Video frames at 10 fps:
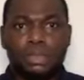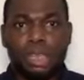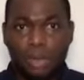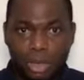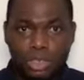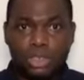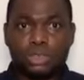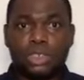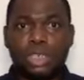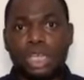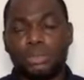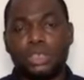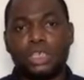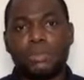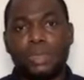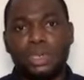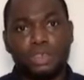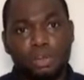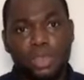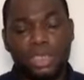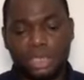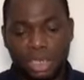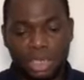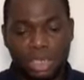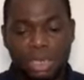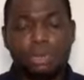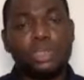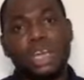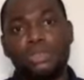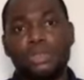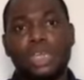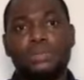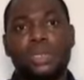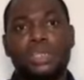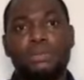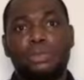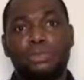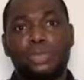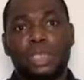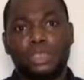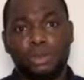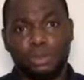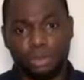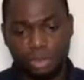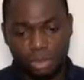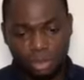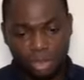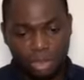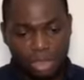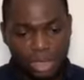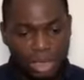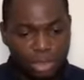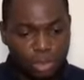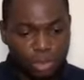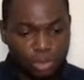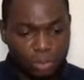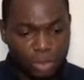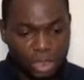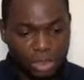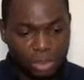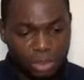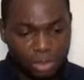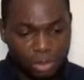Our constitution has been suspended. Nobody is taking that oath. How do you expect them to protect you? They are not going to protect you.